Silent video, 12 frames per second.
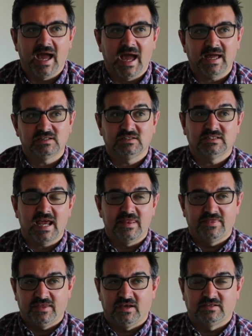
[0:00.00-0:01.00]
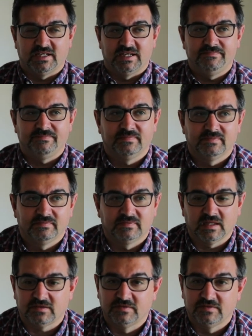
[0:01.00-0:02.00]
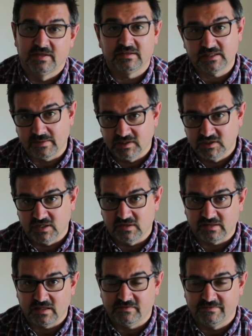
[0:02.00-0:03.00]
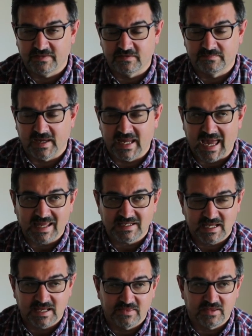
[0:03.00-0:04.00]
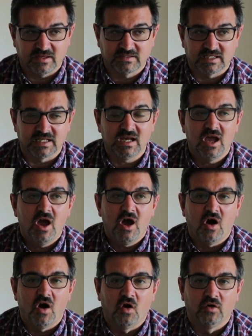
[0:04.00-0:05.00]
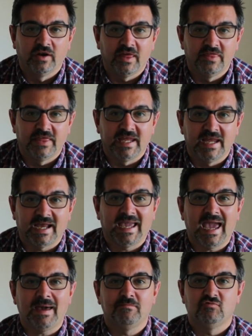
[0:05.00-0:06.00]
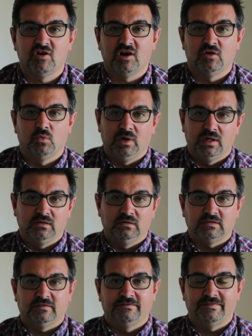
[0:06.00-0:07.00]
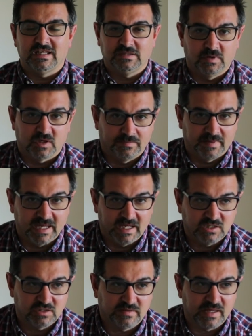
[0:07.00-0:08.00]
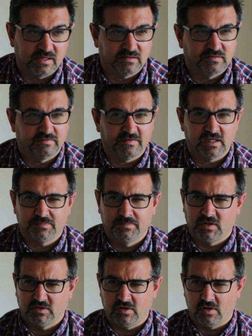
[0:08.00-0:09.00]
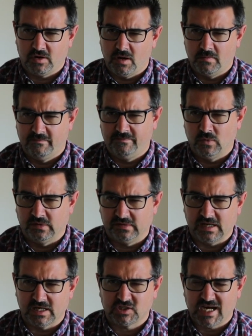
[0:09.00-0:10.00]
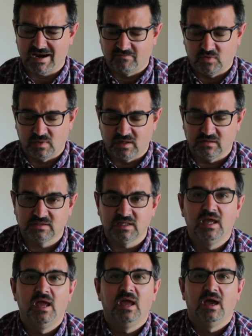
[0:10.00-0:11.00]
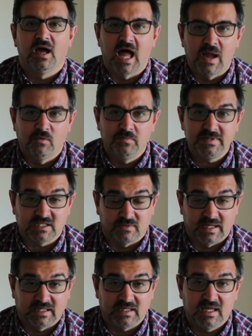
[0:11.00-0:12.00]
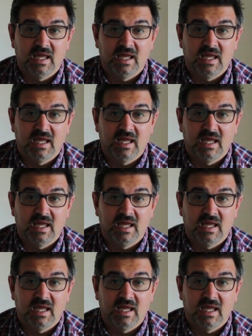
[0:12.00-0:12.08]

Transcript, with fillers: at 10:30, that's this coming Tuesday, the 5th of May, at 10:30, on the Camera World Facebook page, that's facebook.com/Camera World, I will be doing,